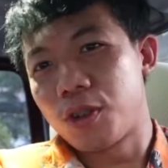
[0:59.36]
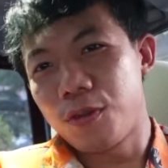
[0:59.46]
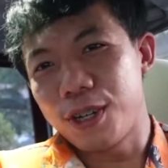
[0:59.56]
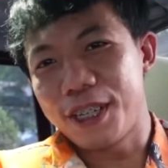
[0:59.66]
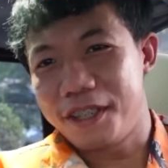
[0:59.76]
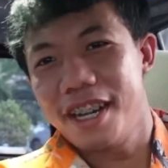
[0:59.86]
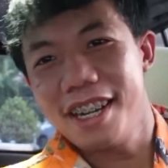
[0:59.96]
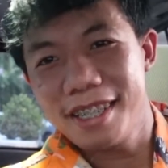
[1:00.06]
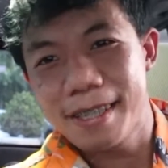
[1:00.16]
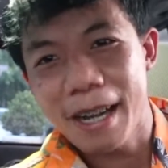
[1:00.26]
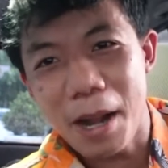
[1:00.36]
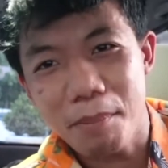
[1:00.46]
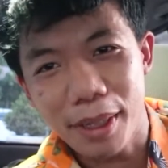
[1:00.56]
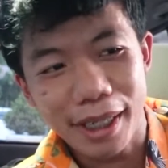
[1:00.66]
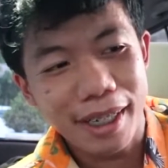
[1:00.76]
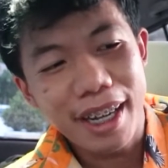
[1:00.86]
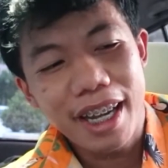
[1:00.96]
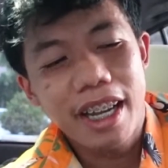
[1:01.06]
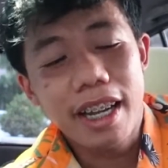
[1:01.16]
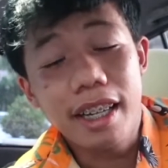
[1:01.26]
So for today's topic,
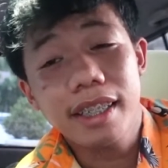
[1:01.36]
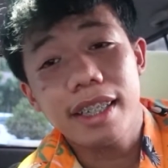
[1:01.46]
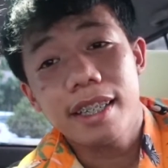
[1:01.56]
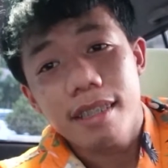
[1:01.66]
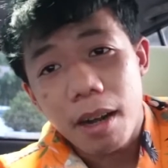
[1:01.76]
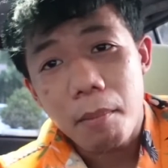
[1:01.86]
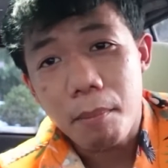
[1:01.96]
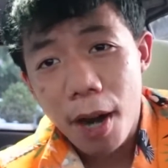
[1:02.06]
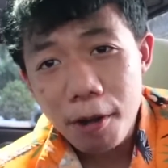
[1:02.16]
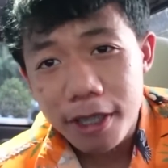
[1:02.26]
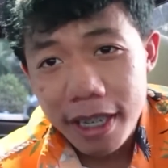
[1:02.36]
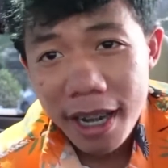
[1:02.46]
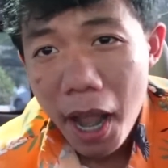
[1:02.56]
it is about